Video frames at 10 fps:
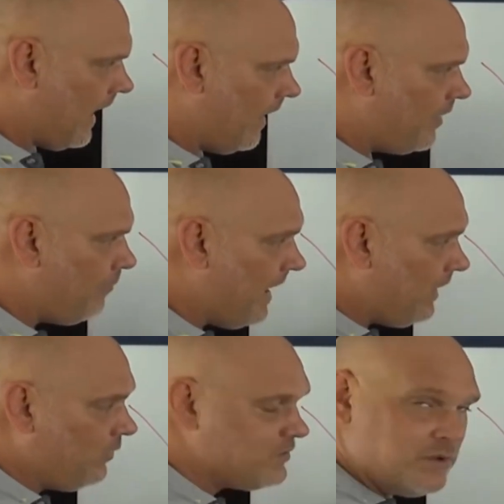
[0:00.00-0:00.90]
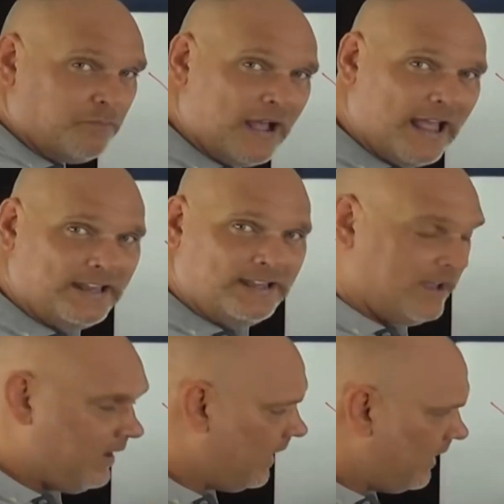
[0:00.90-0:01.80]
the bank wants to buy
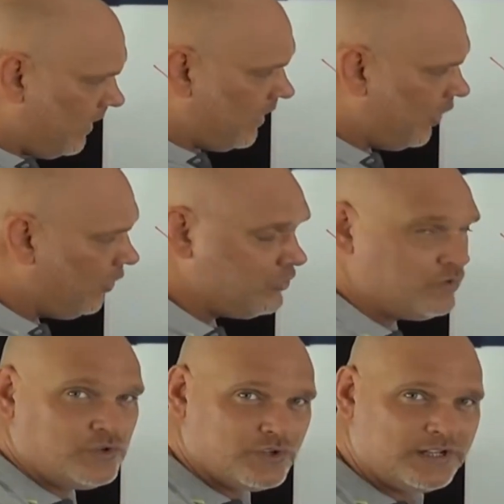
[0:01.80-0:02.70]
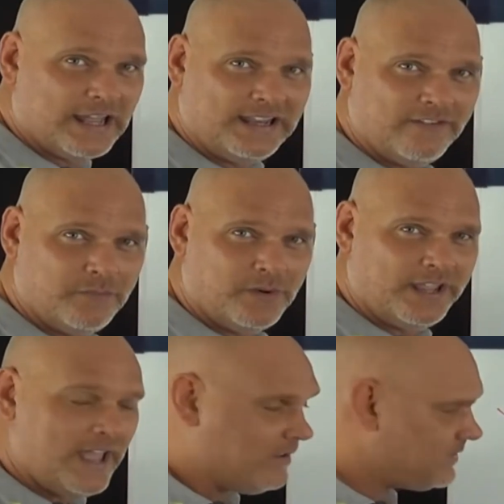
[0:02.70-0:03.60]
at 100 just like
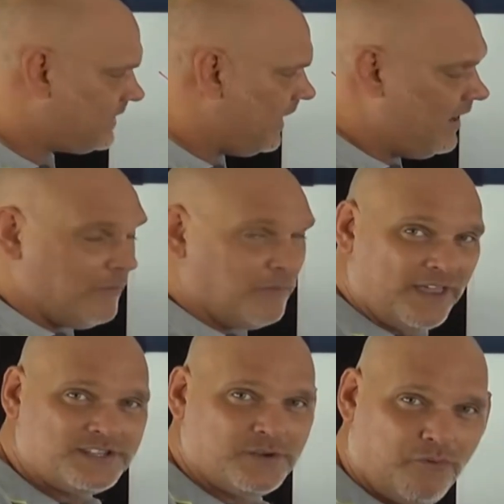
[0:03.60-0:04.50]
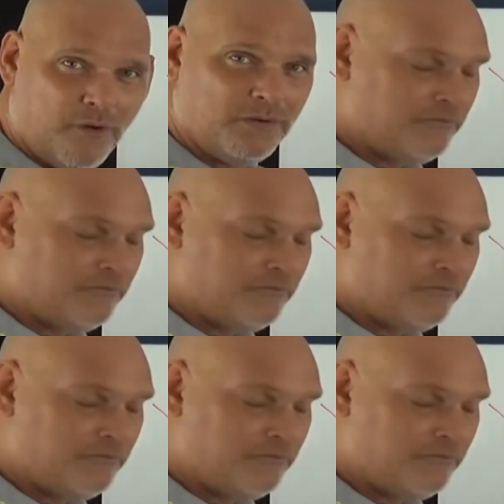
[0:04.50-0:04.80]
everybody else, but that's a problem